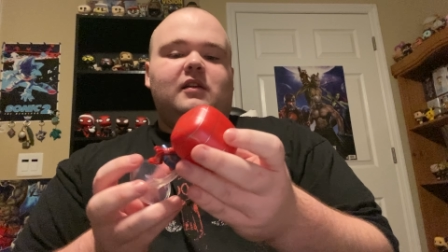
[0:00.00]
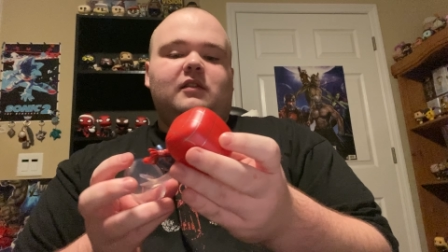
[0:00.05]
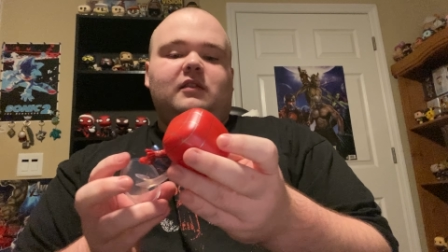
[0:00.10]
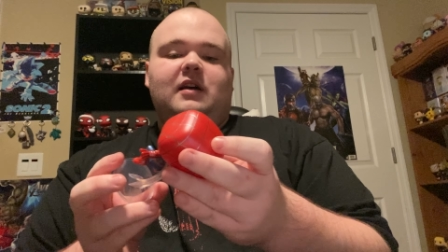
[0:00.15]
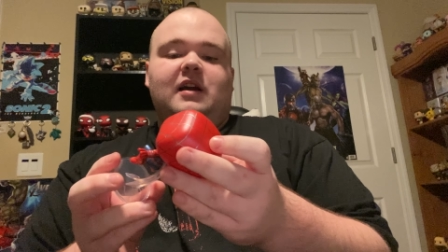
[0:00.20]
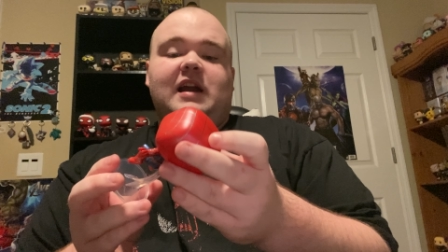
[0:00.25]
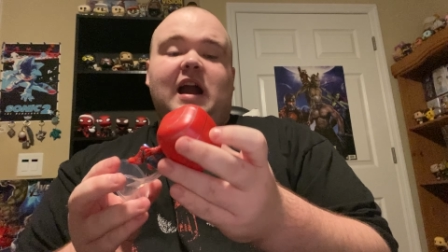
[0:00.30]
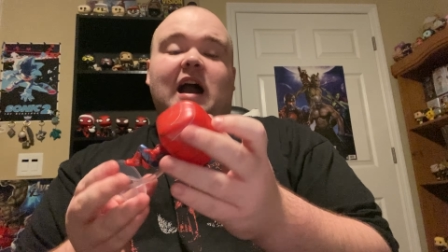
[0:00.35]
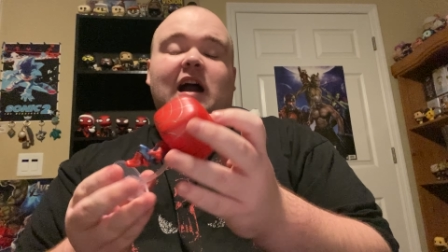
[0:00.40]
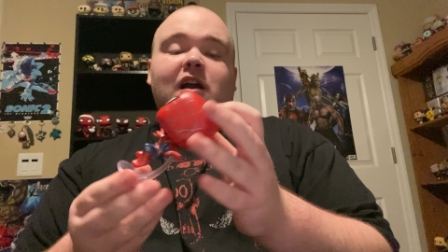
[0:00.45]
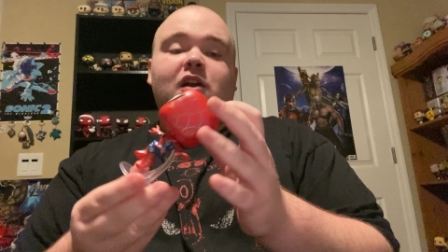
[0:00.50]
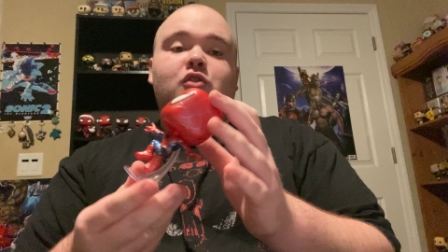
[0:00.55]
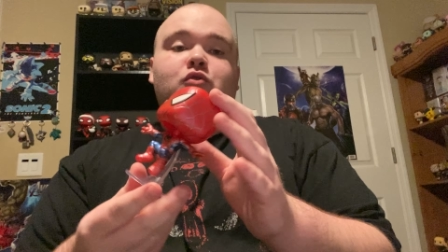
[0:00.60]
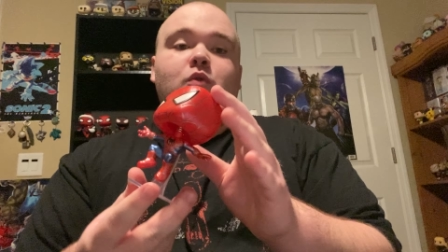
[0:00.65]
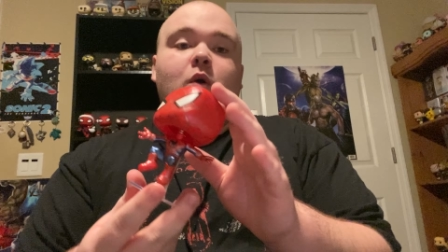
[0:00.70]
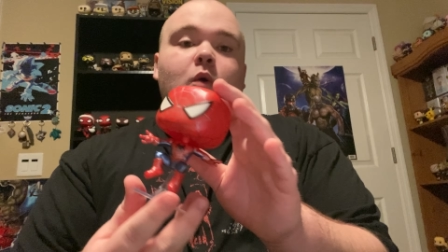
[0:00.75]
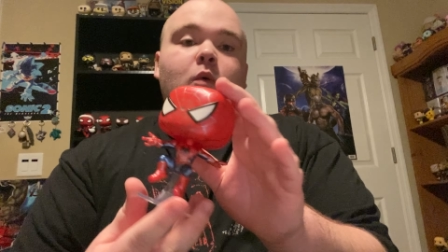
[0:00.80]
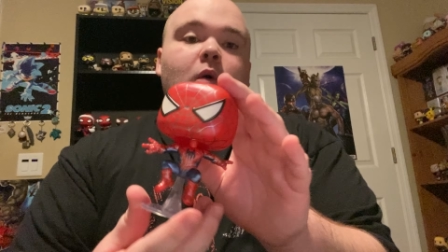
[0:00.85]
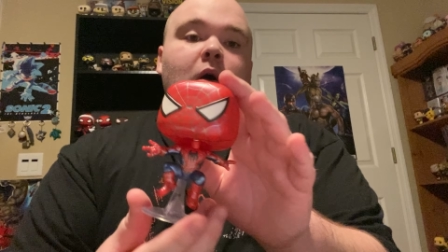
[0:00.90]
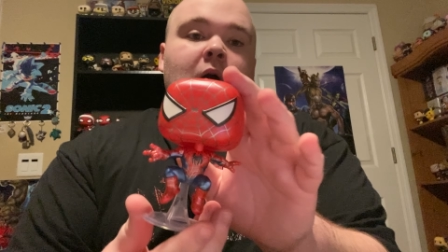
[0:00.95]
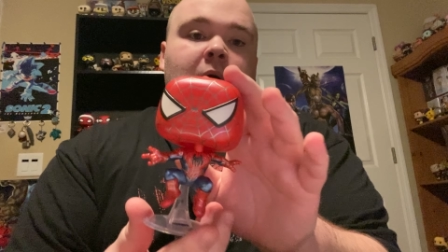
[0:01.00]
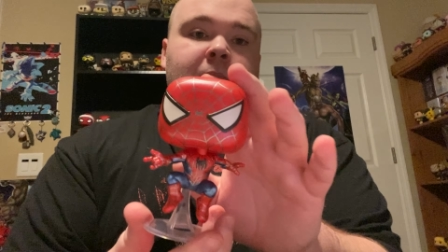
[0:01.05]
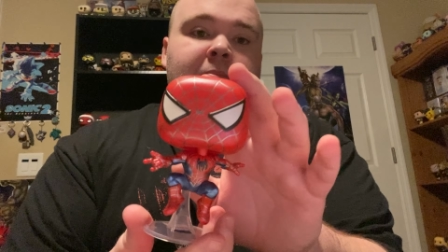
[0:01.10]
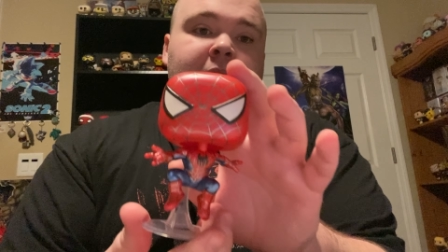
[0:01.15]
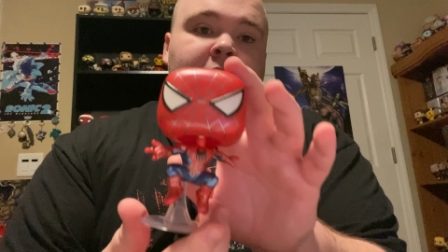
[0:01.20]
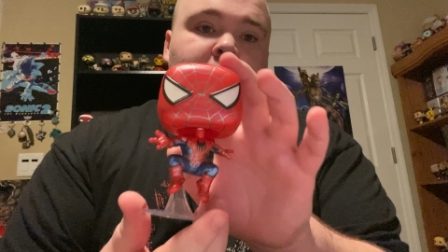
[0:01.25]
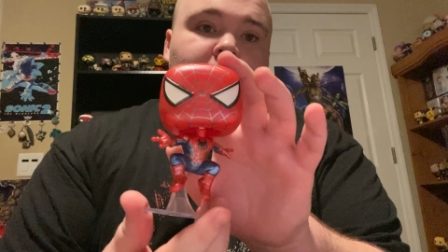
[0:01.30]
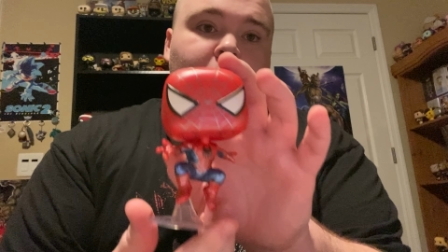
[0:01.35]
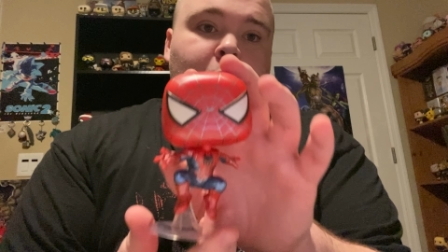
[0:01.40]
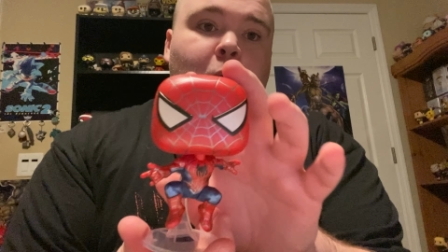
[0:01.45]
Like, I grew
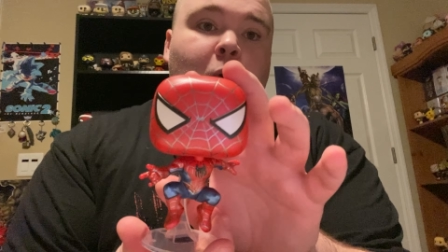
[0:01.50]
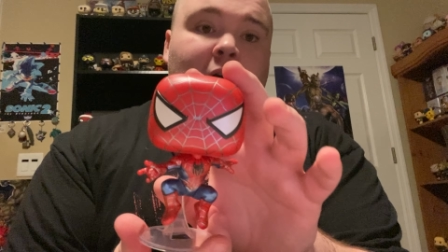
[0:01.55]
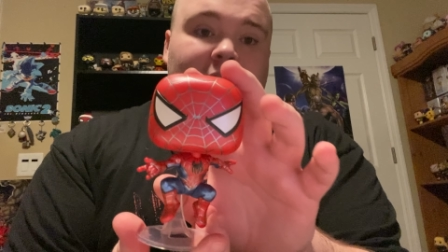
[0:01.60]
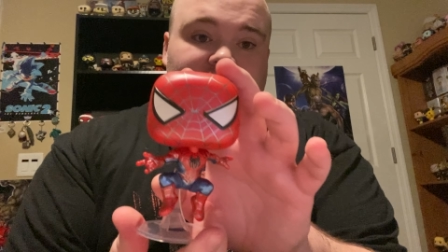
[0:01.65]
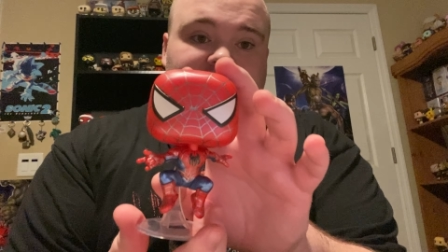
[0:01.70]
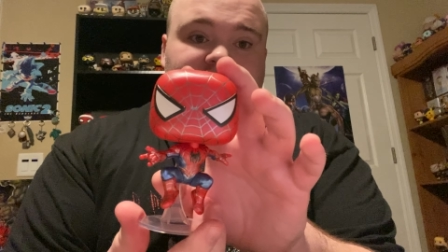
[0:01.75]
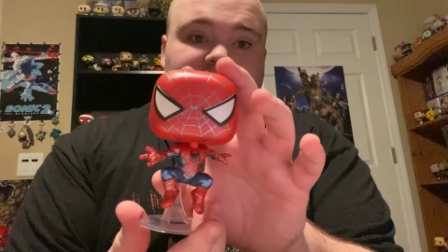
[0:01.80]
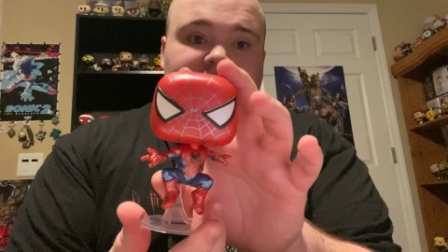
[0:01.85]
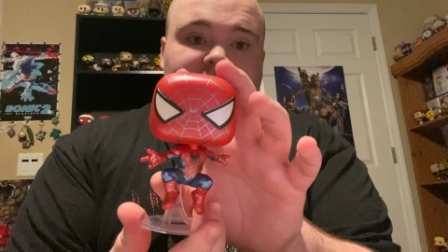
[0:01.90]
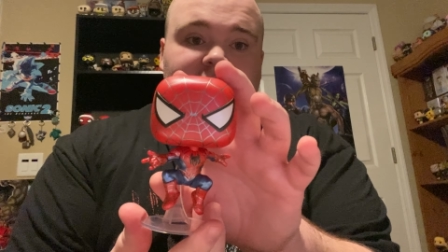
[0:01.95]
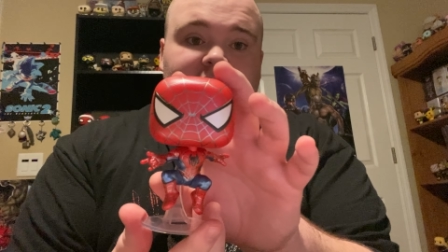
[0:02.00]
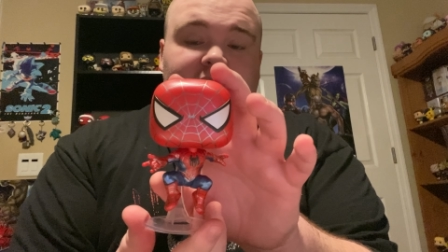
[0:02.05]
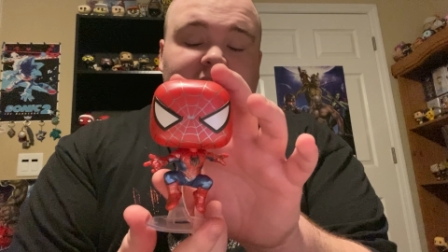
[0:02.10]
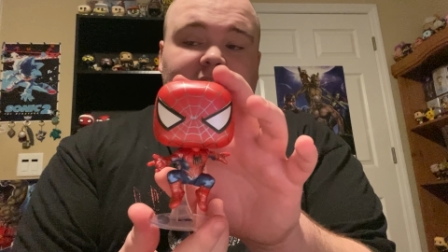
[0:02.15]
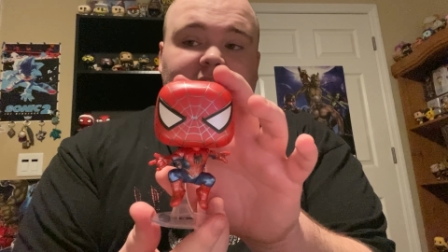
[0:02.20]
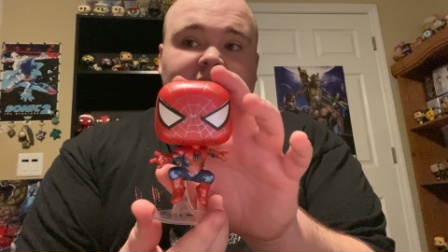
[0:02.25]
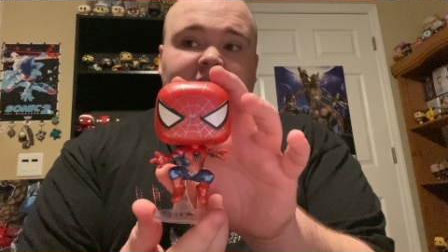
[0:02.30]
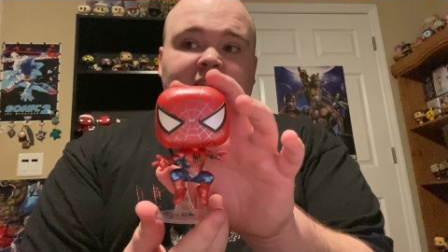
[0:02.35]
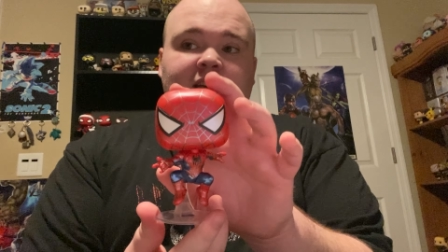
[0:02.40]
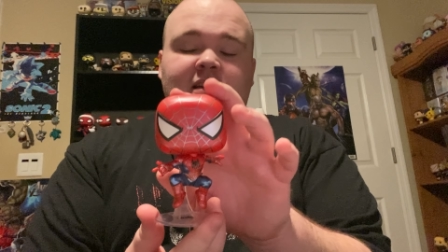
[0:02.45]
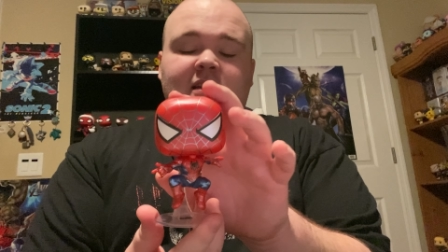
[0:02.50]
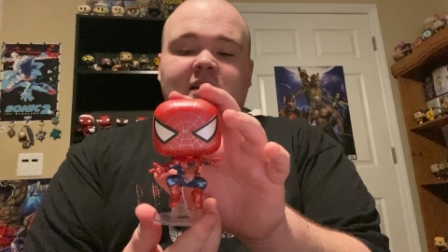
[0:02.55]
up watching this.